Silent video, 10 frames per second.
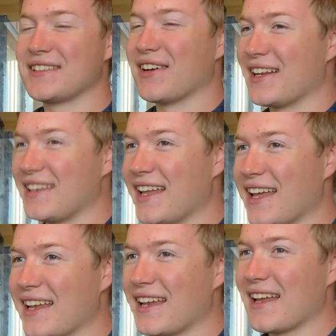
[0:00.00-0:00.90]
So I
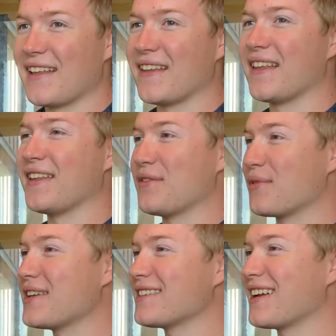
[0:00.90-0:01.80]
did. And then the
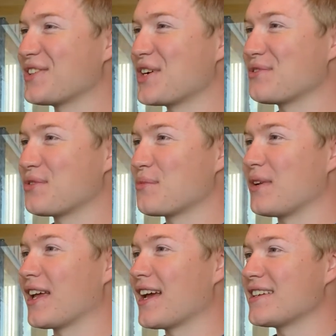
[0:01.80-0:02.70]
reason I transferred
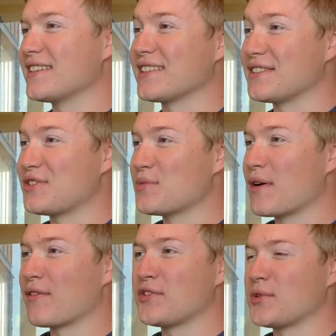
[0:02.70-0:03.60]
communication is because two of
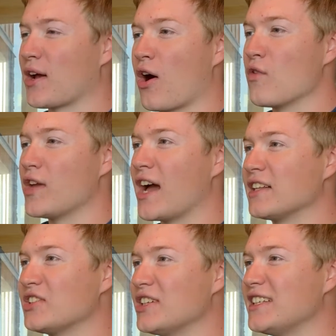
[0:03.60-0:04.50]
my friends were like, oh yeah,
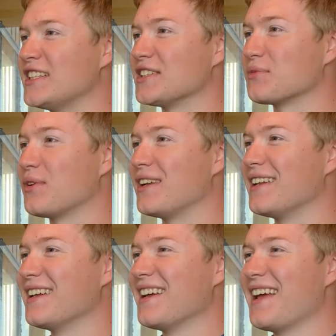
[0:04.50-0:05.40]
it's the easiest one.
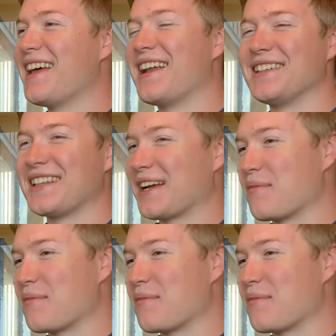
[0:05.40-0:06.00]
And I was like,